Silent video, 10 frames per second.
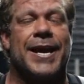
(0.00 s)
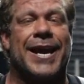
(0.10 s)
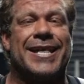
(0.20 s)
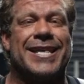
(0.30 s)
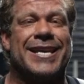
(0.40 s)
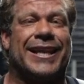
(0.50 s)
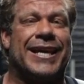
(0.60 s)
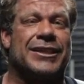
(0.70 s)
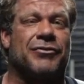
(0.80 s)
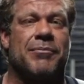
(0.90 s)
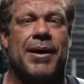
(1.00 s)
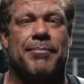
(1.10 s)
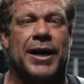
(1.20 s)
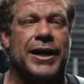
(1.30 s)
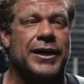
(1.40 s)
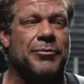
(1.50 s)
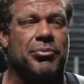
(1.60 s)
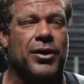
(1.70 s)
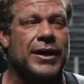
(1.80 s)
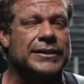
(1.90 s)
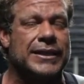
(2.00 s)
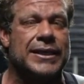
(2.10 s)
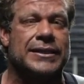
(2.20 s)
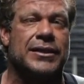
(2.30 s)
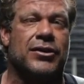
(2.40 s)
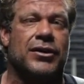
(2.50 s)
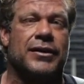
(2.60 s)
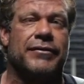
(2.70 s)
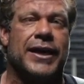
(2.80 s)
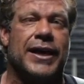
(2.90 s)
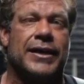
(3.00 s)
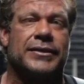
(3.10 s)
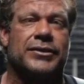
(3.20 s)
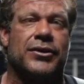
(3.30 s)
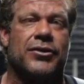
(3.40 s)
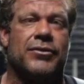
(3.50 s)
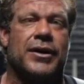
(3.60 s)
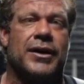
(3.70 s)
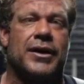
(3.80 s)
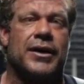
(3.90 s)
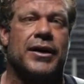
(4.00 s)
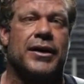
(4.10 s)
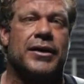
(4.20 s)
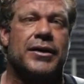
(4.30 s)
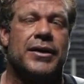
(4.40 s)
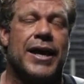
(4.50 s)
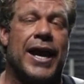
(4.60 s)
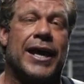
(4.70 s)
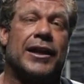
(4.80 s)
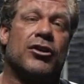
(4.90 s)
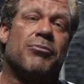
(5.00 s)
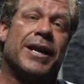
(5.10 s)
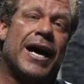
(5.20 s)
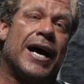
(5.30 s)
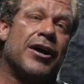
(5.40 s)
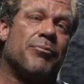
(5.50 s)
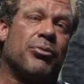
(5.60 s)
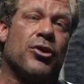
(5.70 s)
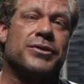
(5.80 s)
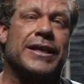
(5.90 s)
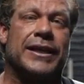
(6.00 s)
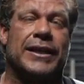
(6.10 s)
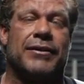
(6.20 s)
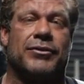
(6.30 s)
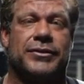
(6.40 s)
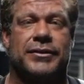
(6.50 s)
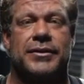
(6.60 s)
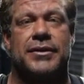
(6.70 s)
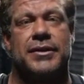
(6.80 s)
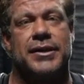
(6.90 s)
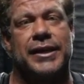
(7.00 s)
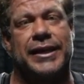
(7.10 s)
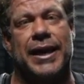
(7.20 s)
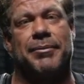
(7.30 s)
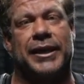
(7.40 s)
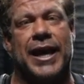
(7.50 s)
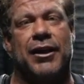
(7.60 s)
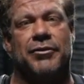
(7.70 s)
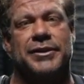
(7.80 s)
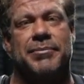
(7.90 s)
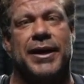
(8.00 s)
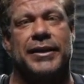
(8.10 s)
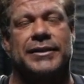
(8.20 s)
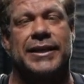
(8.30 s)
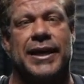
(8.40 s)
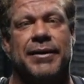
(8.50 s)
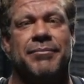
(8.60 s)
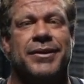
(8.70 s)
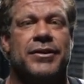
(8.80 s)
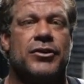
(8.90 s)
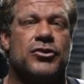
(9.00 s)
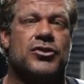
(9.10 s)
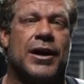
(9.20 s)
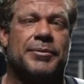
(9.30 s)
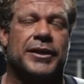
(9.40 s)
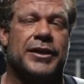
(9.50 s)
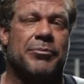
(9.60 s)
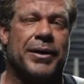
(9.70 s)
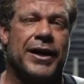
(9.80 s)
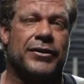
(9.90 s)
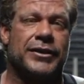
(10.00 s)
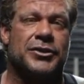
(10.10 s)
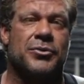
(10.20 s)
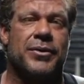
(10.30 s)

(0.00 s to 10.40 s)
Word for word: and then less for my body to process and all of that. So, uh, and a little bit higher protein levels. Kept the calories about the same, dropped another pound this